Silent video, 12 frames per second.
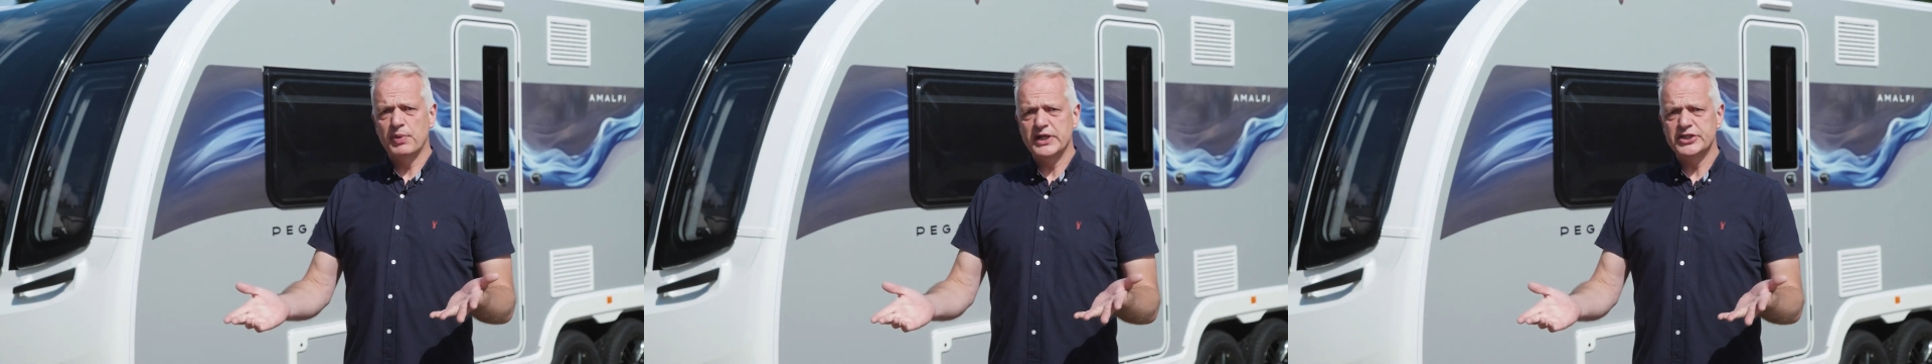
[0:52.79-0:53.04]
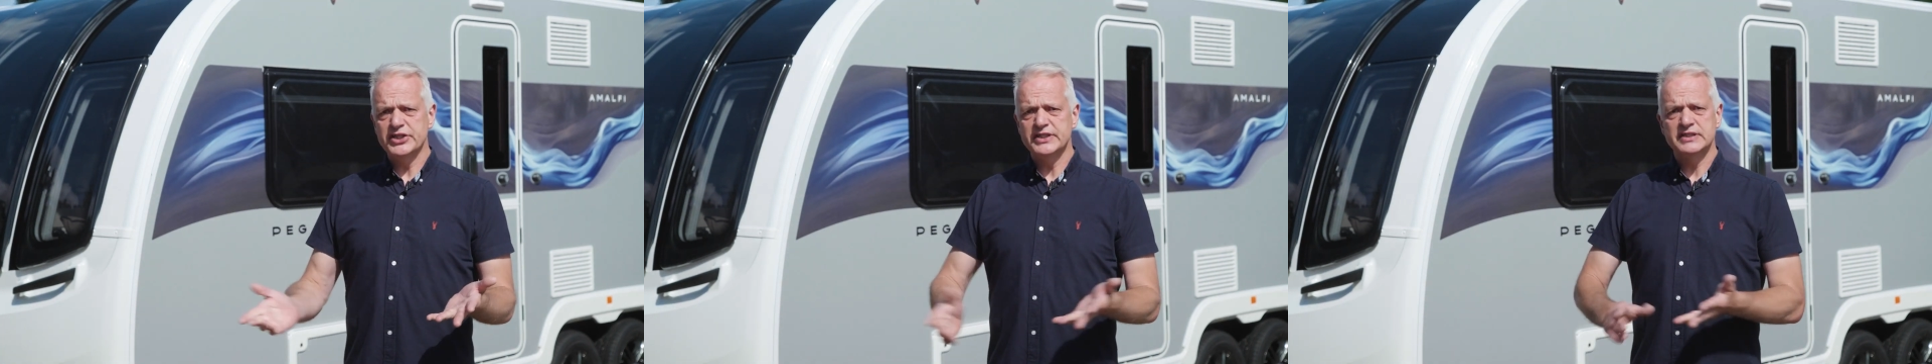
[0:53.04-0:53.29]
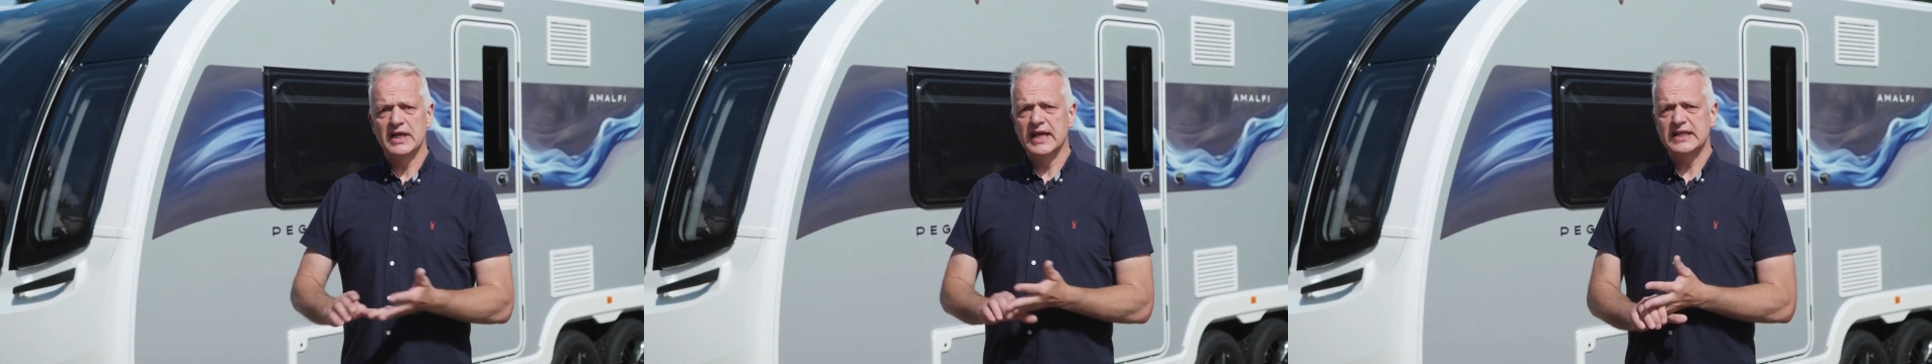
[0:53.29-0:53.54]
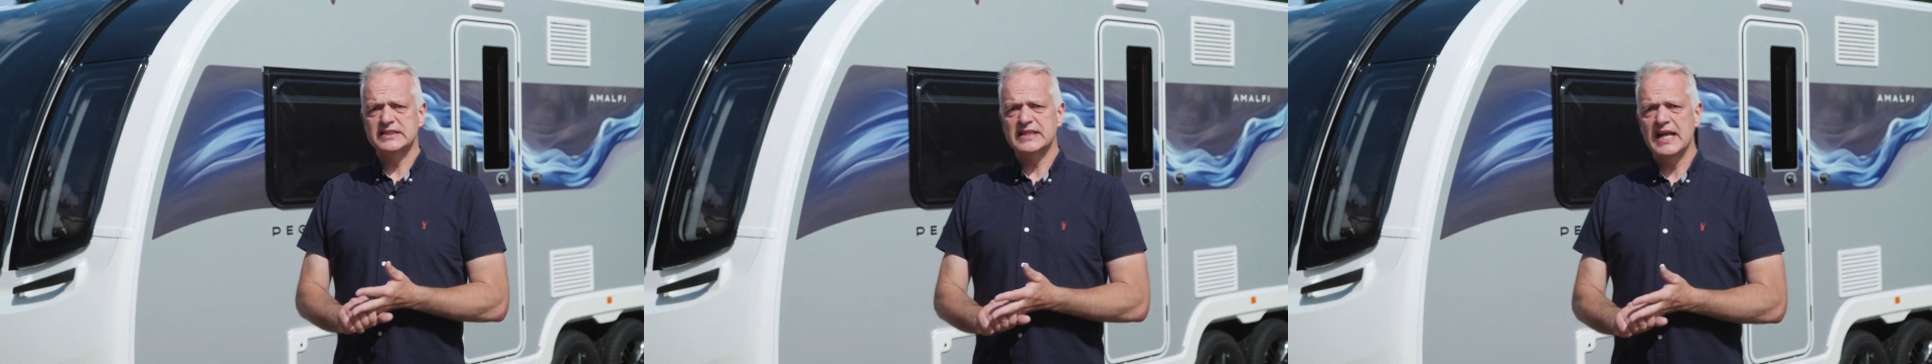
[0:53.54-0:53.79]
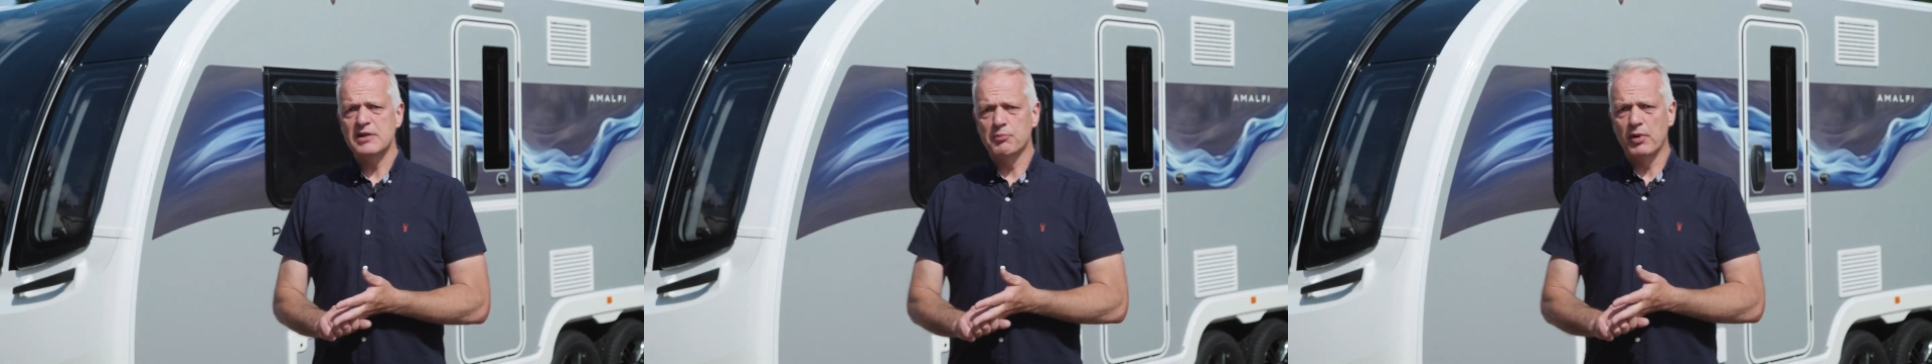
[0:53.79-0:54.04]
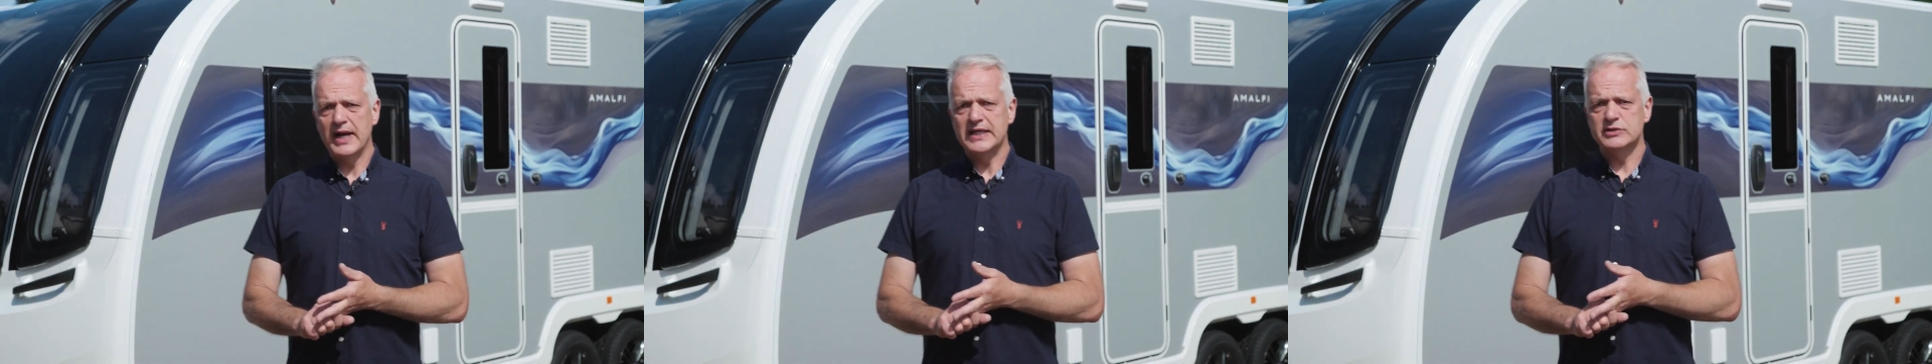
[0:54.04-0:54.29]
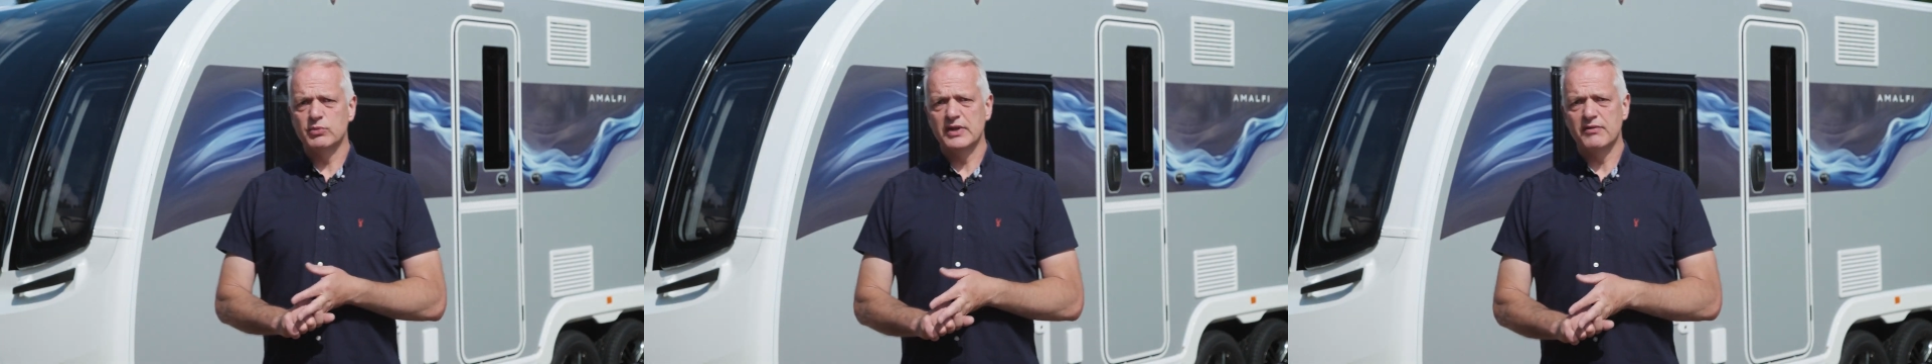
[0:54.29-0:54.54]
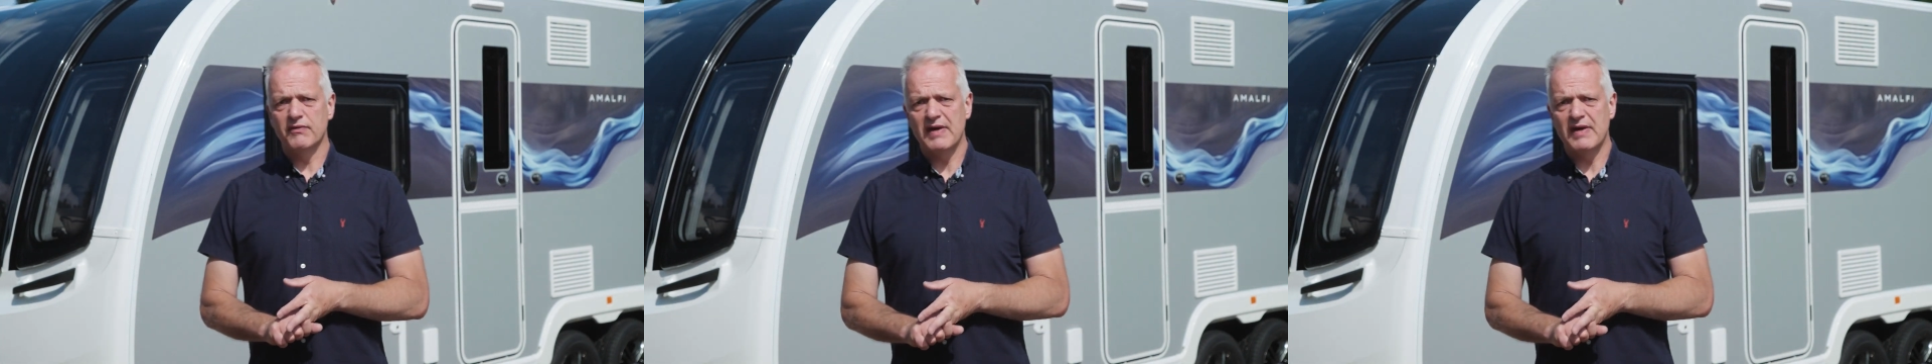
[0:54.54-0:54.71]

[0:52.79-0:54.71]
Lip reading: pitches, extended breaks with the